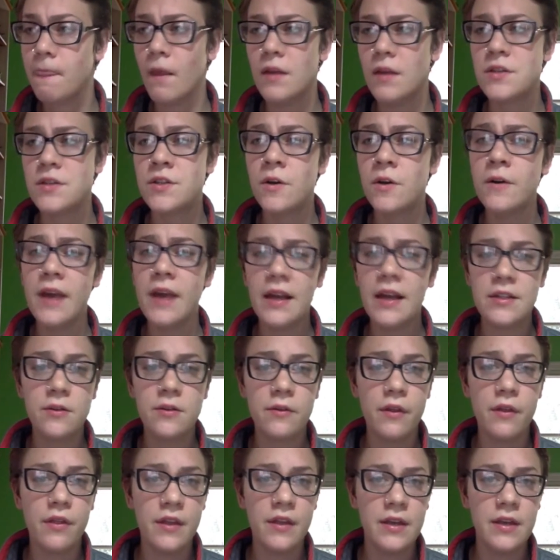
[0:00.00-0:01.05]
So
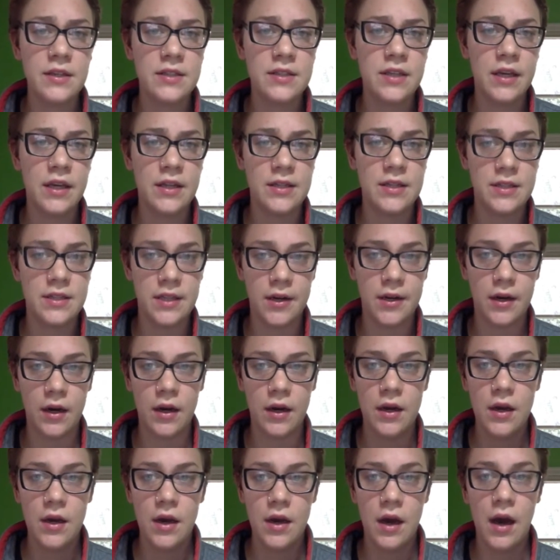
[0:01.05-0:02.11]
the things to
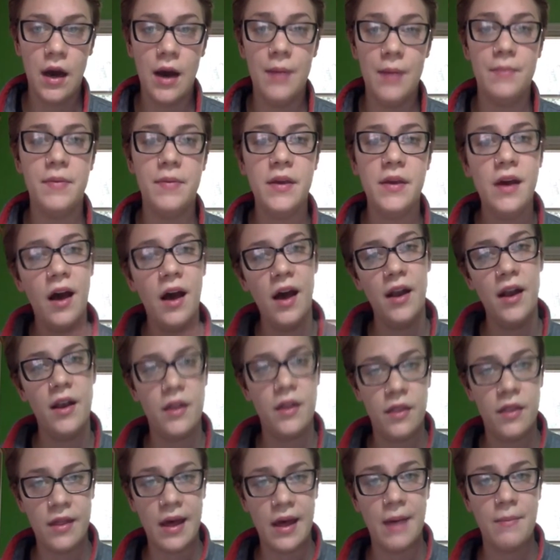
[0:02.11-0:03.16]
consider
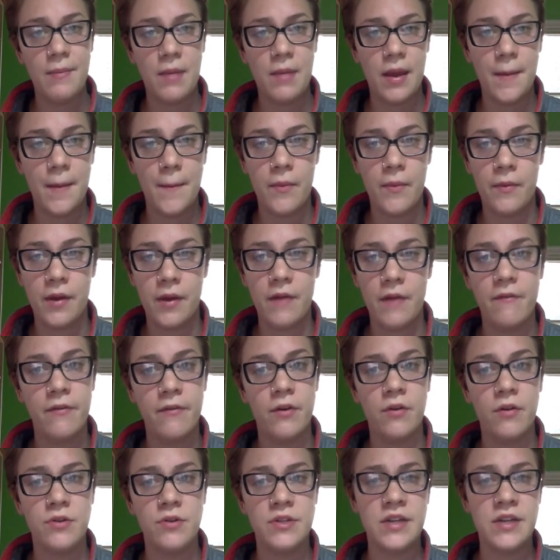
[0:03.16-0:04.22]
beyond that main point
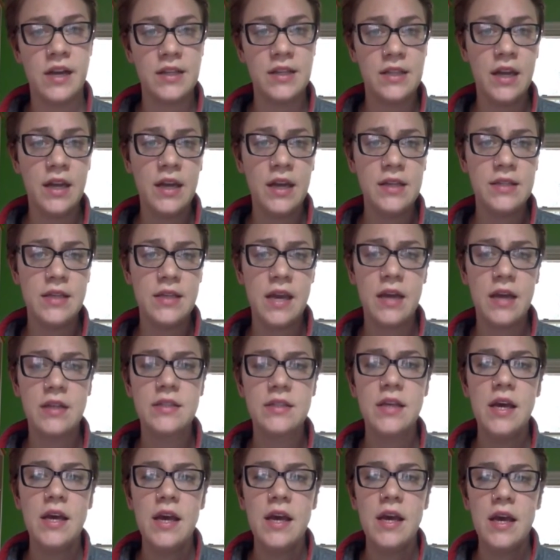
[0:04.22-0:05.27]
for OGX and
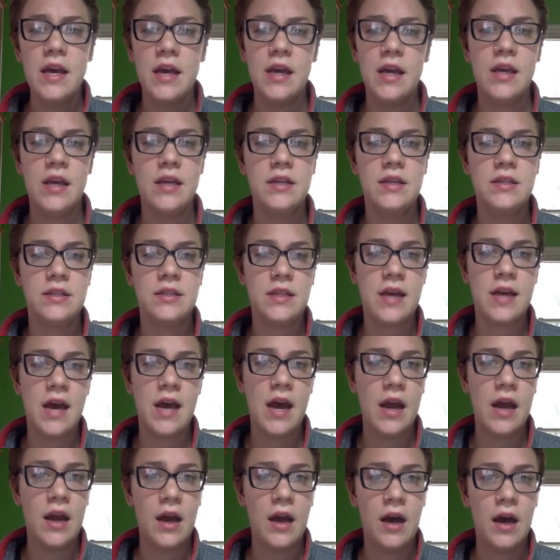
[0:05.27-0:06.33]
ICX is
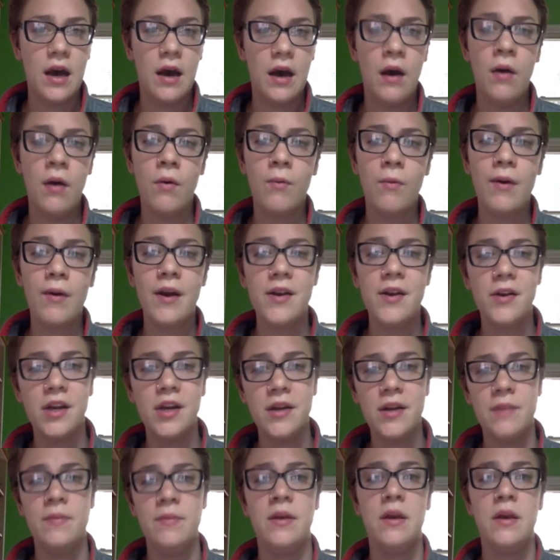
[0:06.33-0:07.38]
that one, you're
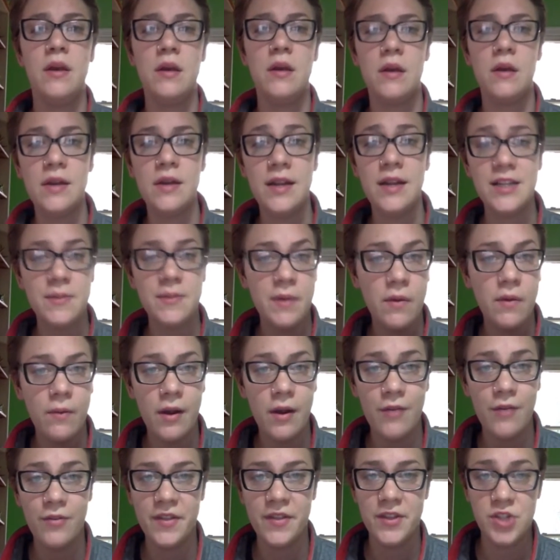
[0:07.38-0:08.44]
going to need to be
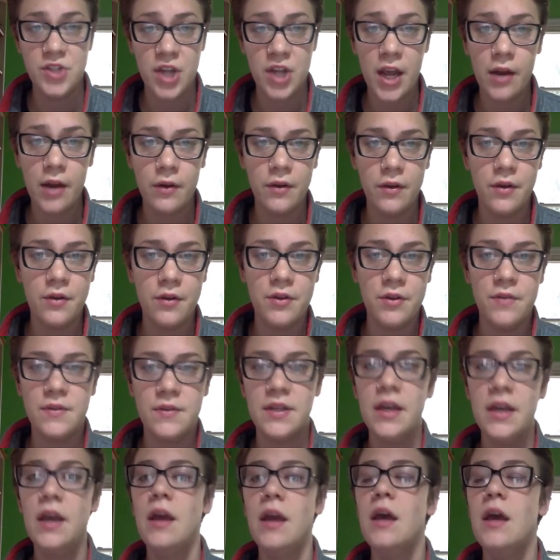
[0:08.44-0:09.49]
aware of what channel you're
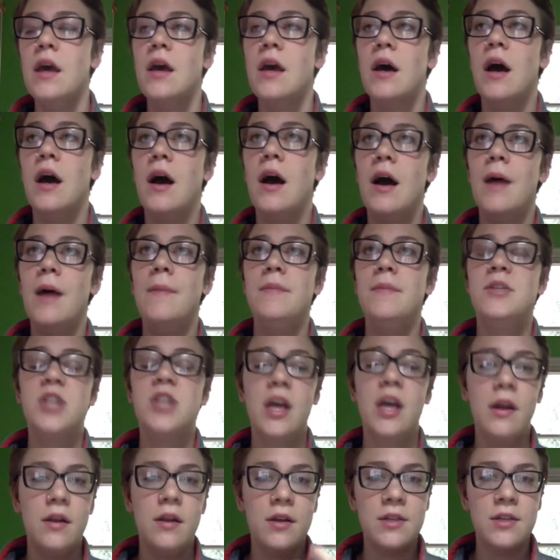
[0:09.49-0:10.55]
using.
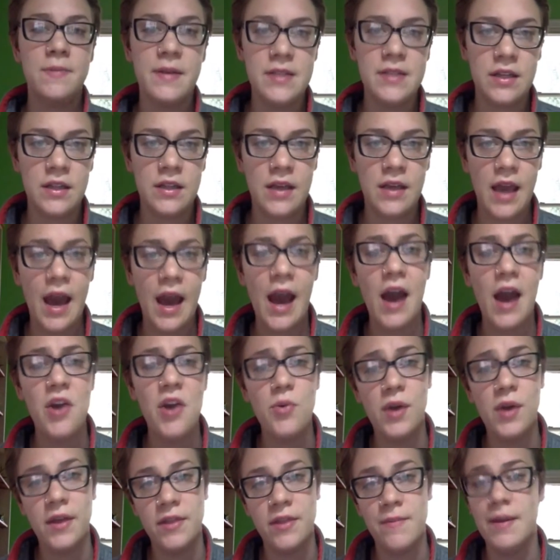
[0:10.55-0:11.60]
Channel is basically how
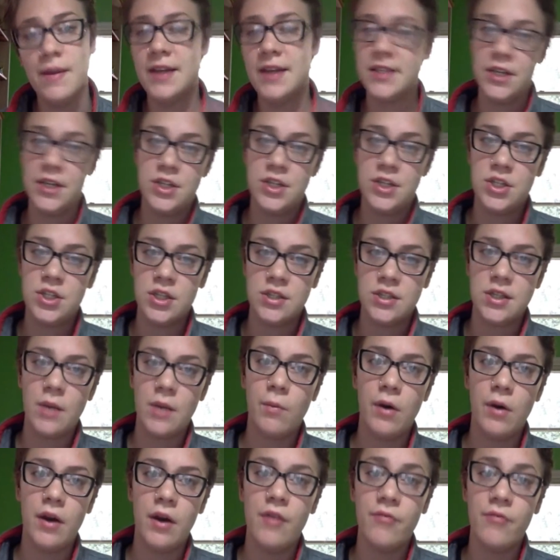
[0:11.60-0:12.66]
you get the message to
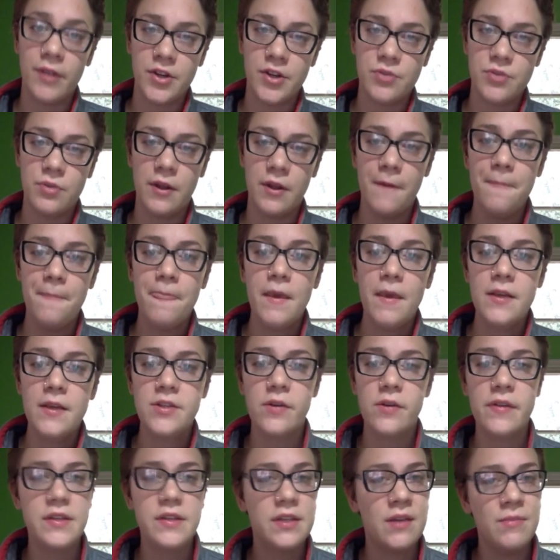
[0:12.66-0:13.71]
someone virtually.
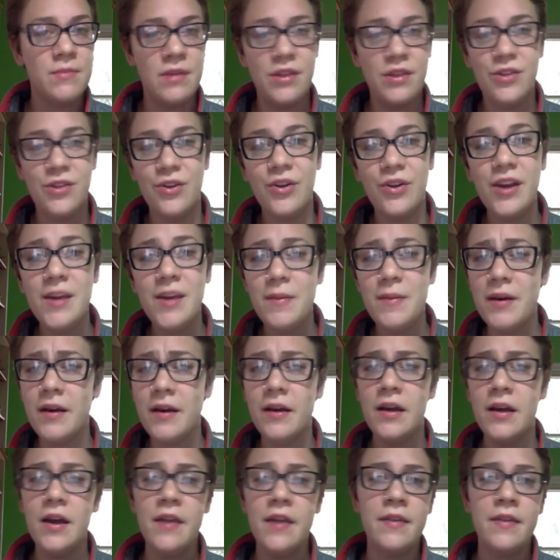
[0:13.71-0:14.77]
So this can be through your
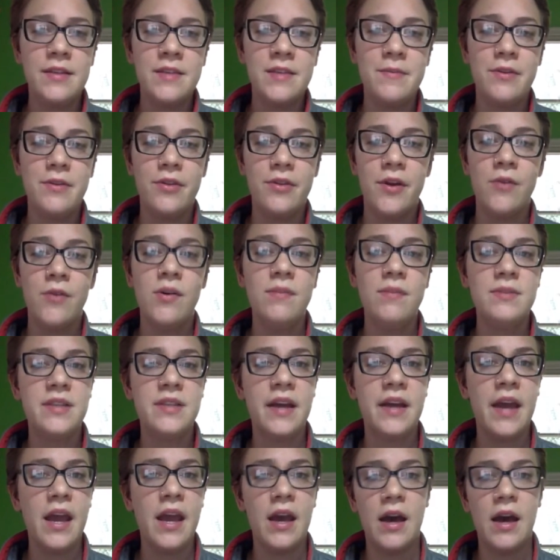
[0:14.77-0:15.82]
email, this can be through your
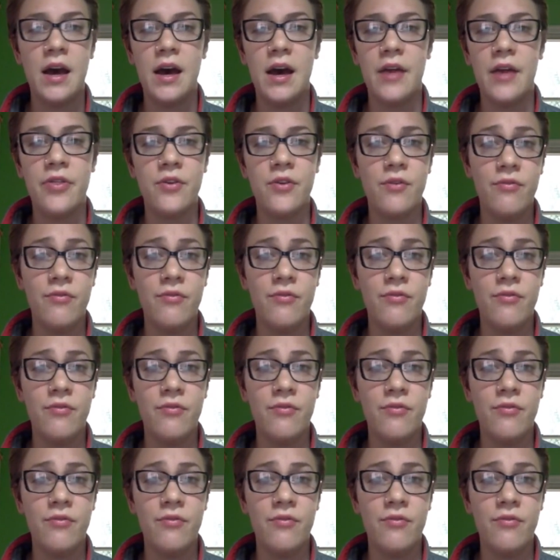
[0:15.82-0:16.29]
website, through